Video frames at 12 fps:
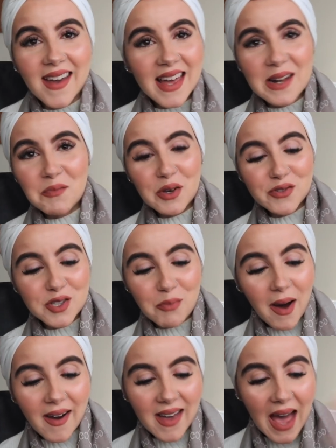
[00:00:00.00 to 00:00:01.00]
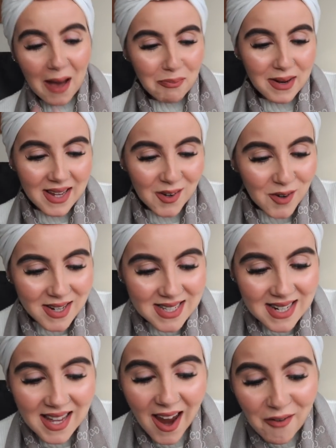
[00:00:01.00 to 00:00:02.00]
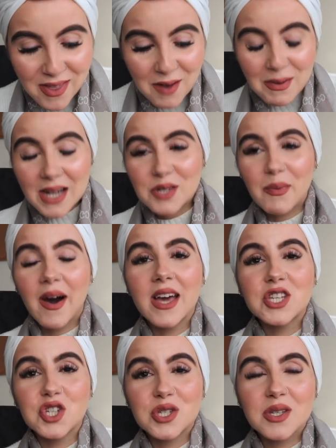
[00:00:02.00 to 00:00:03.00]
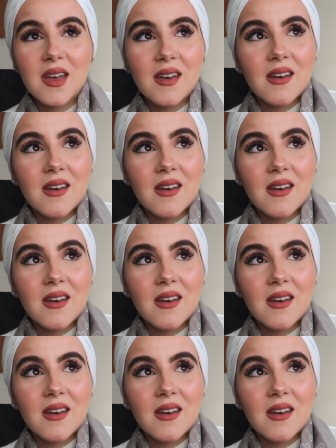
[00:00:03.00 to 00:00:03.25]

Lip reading: and move to Dubai happily. Honestly, everything about Dubai is